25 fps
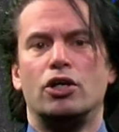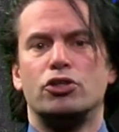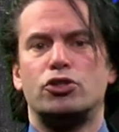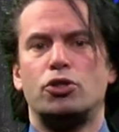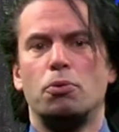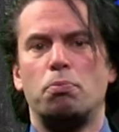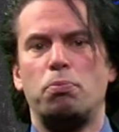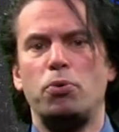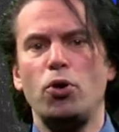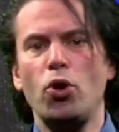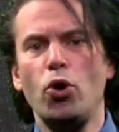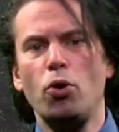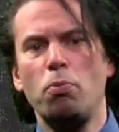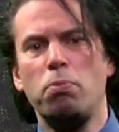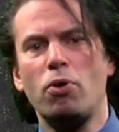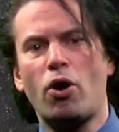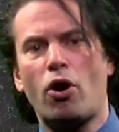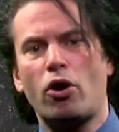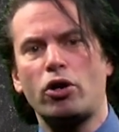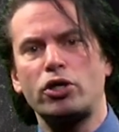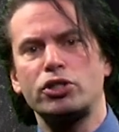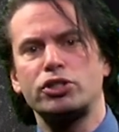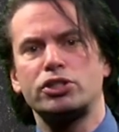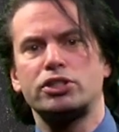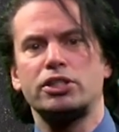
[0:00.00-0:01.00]
The blue
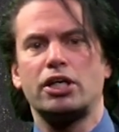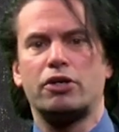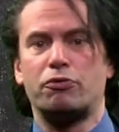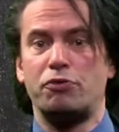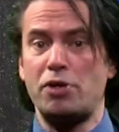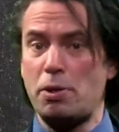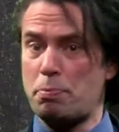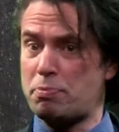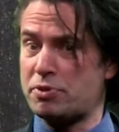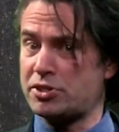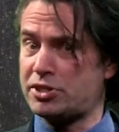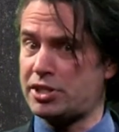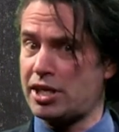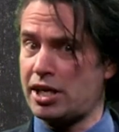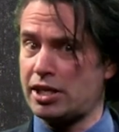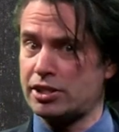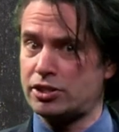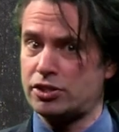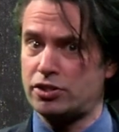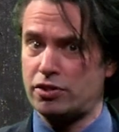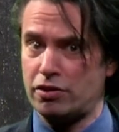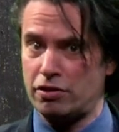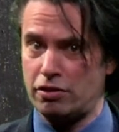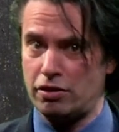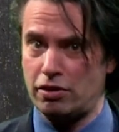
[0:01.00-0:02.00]
box
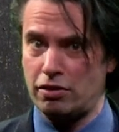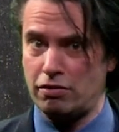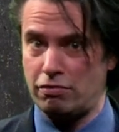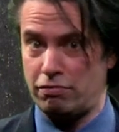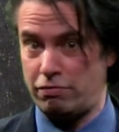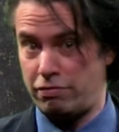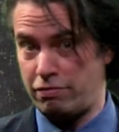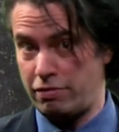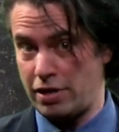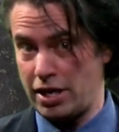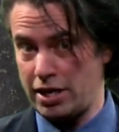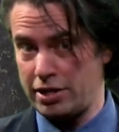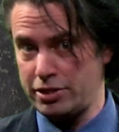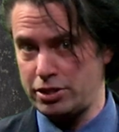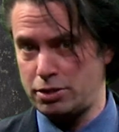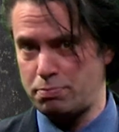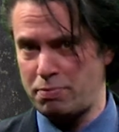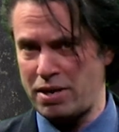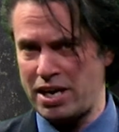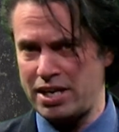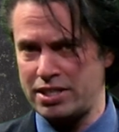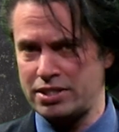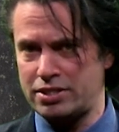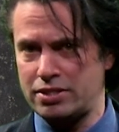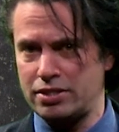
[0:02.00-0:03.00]
represents the valence
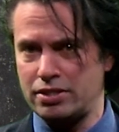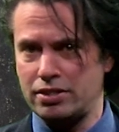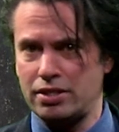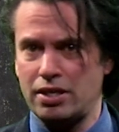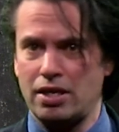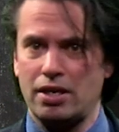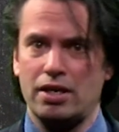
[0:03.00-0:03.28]
band.